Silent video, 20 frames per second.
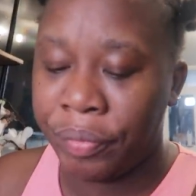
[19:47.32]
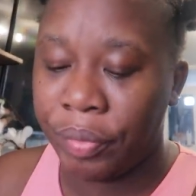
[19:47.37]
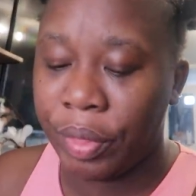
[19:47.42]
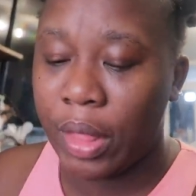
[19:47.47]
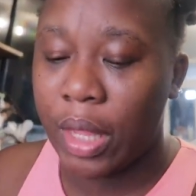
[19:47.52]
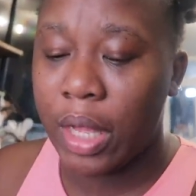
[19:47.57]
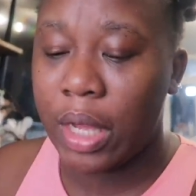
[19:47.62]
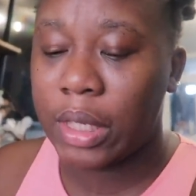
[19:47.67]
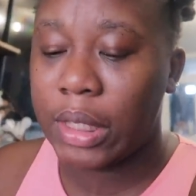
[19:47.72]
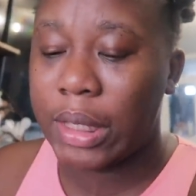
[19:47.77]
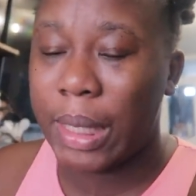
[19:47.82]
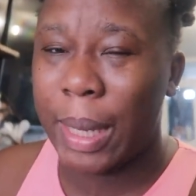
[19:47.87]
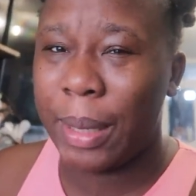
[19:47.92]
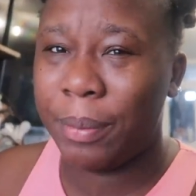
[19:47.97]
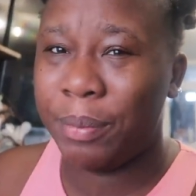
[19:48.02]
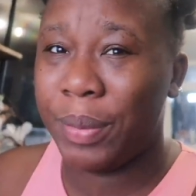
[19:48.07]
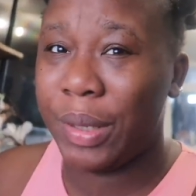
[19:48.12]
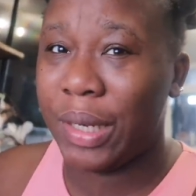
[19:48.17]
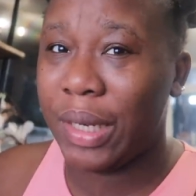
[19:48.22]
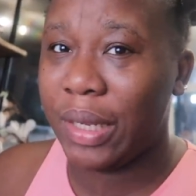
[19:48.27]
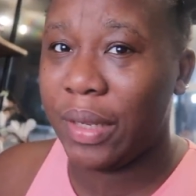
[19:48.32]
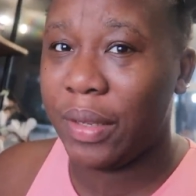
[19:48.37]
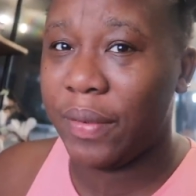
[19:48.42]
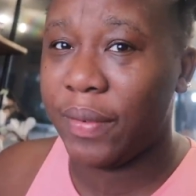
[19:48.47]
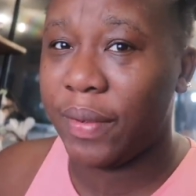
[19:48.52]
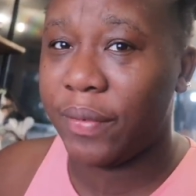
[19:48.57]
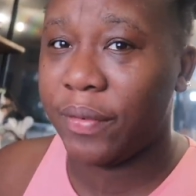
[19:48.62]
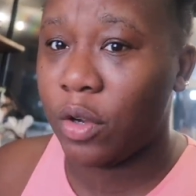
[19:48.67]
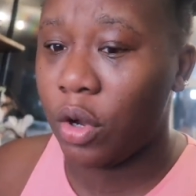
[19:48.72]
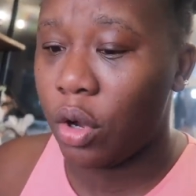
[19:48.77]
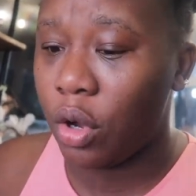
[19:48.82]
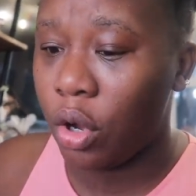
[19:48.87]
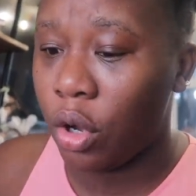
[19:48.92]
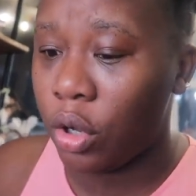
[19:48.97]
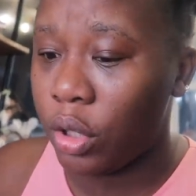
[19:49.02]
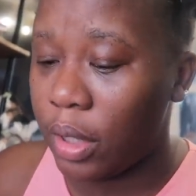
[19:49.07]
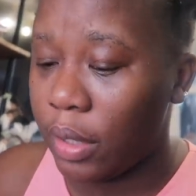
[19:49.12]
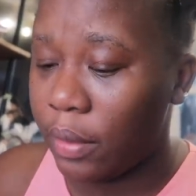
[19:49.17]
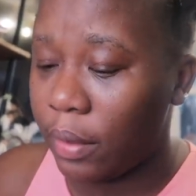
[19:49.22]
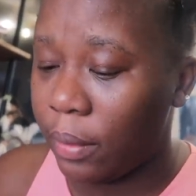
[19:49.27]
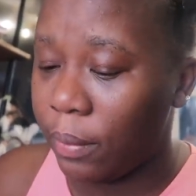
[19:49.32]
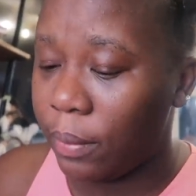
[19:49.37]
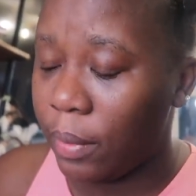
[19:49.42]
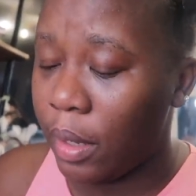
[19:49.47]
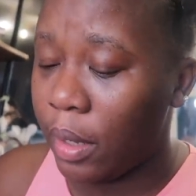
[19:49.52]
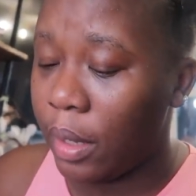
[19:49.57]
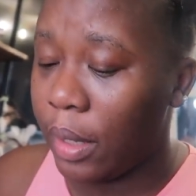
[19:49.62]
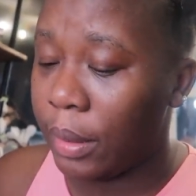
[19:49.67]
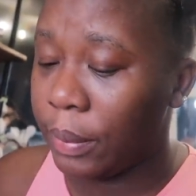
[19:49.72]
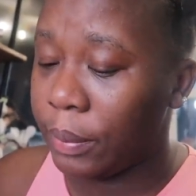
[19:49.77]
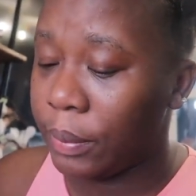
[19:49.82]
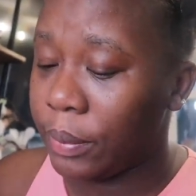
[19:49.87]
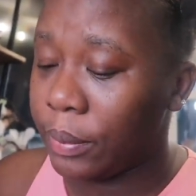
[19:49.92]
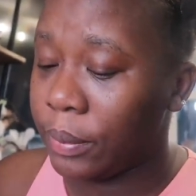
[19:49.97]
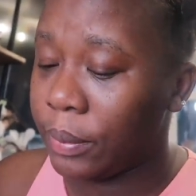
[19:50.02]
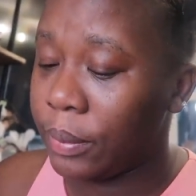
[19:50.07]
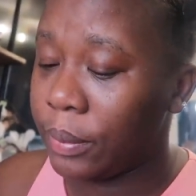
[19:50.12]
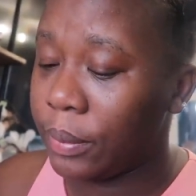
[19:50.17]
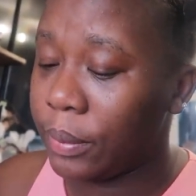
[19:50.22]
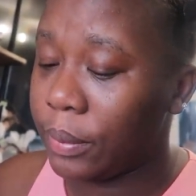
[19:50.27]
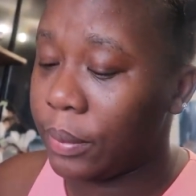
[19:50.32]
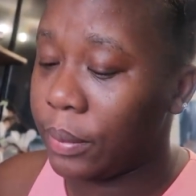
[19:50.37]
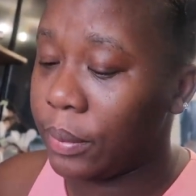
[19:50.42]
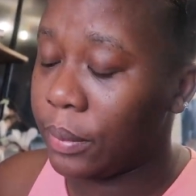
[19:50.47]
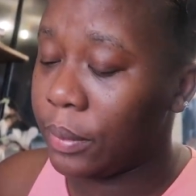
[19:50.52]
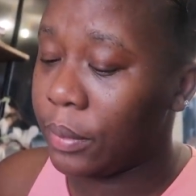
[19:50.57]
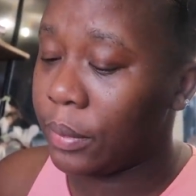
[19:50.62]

because so I believe I've got other um, so